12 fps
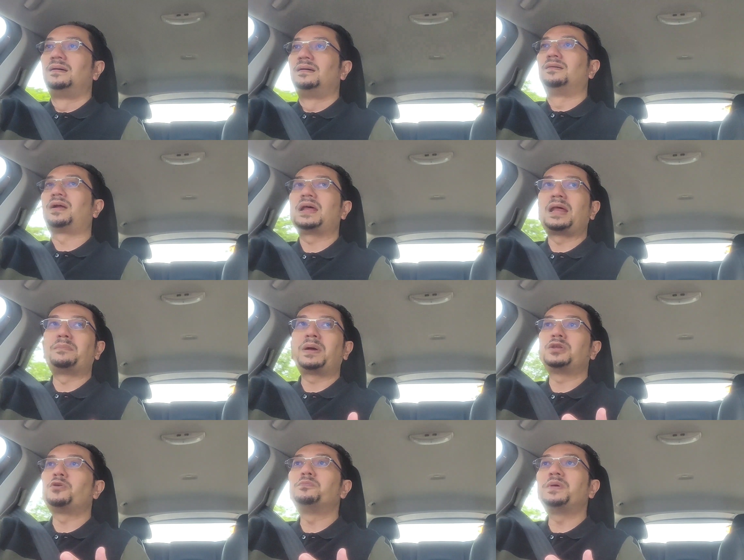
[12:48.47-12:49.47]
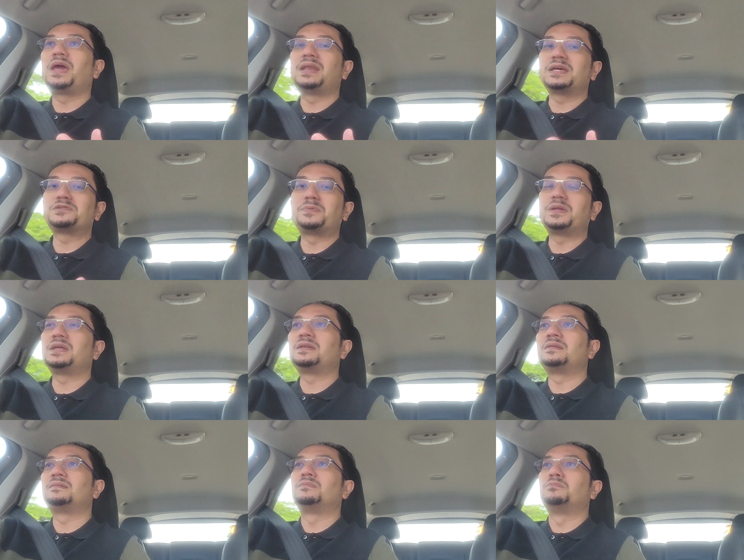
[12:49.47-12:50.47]
alright, I might not be an expert in
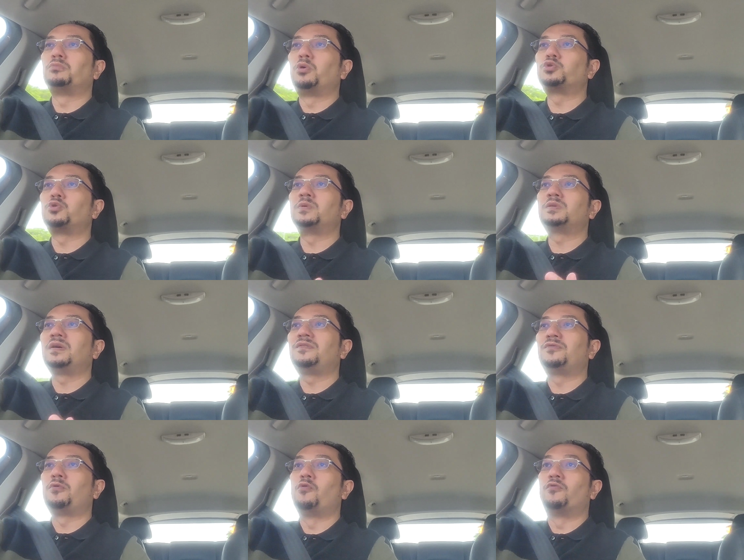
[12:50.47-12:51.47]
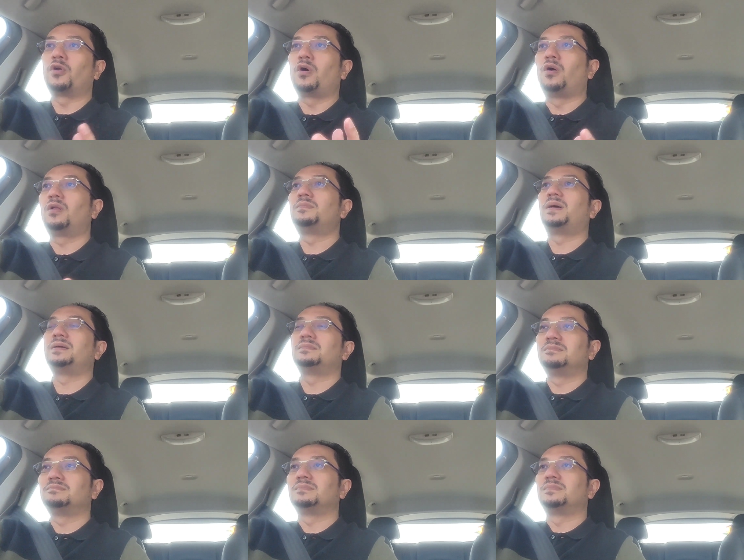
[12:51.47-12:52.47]
automotive overall, but
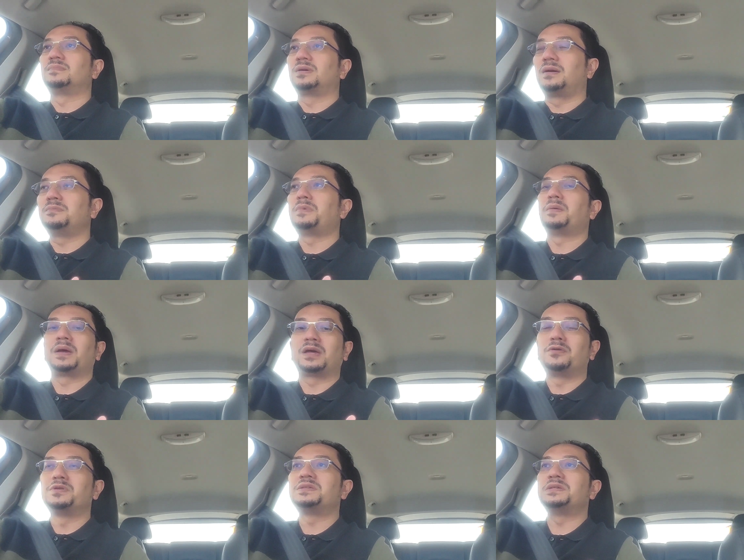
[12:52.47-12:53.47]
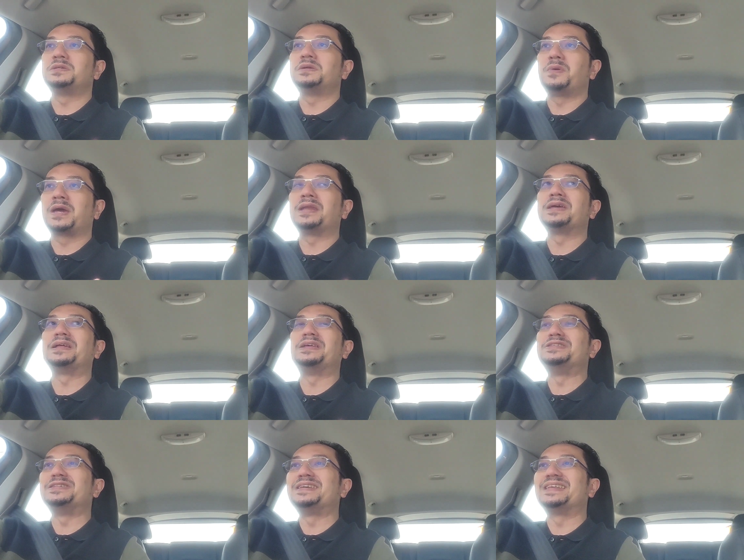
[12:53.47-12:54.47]
okay, my background is mechanical
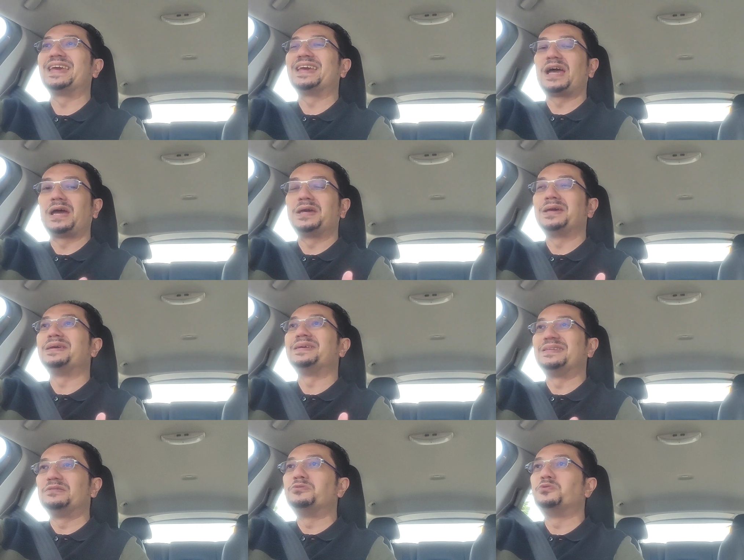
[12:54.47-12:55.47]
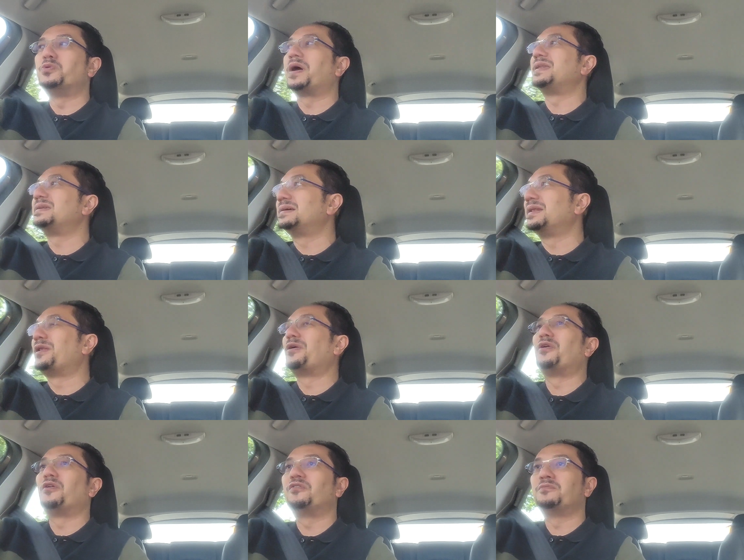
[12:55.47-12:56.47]
engineering. I do handle a
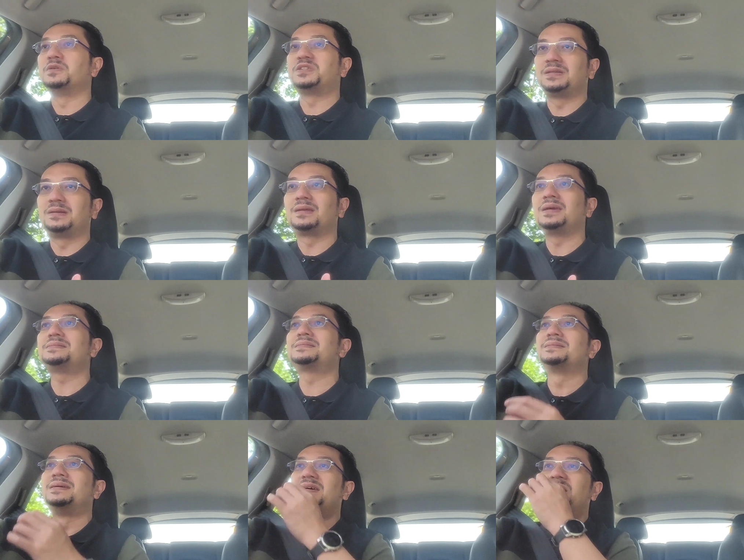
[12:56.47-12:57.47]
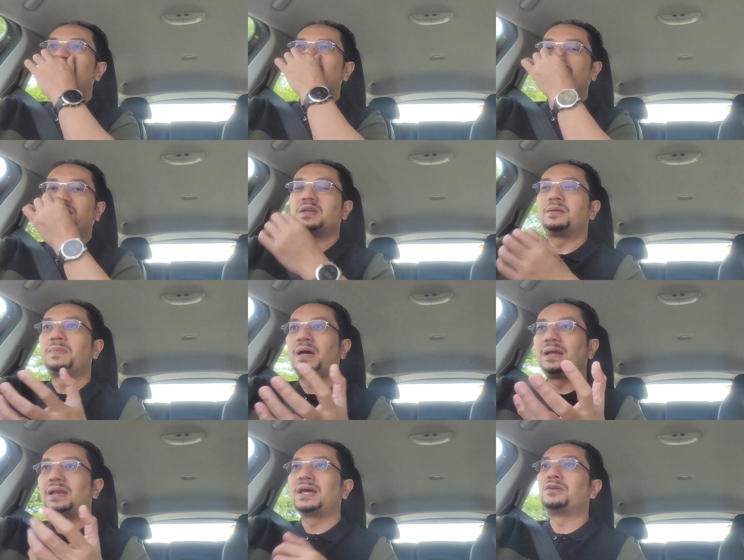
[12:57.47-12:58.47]
lot of machineries, even in
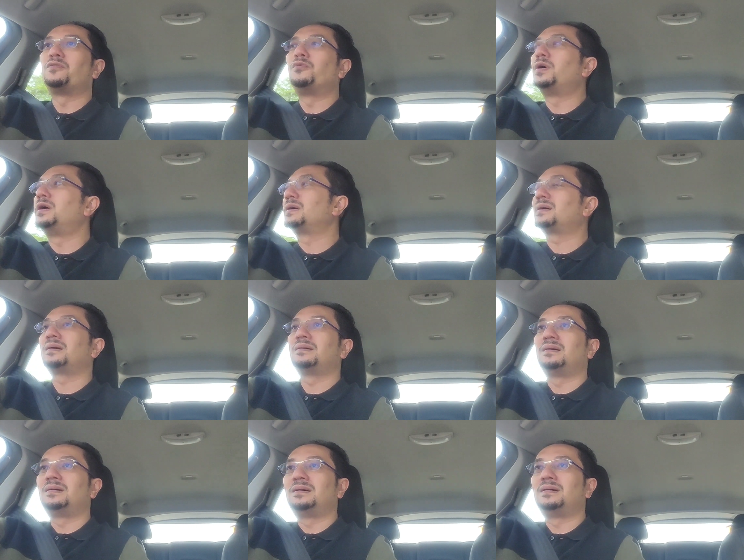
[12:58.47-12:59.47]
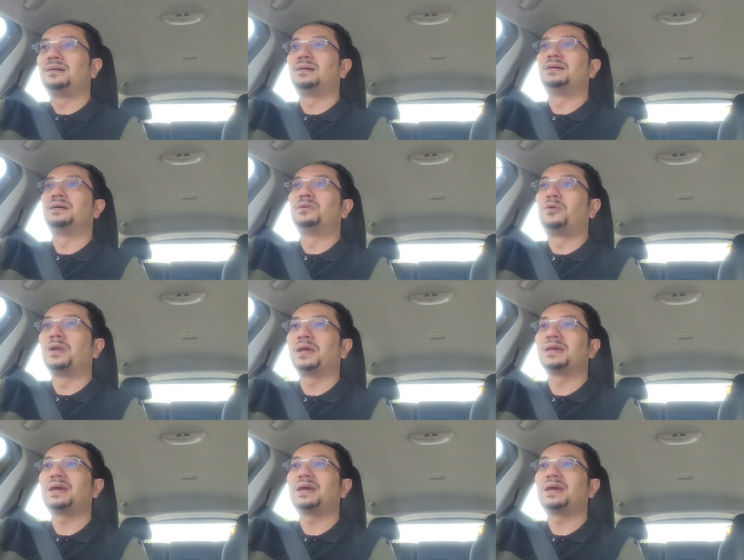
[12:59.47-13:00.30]
my line of work, oil and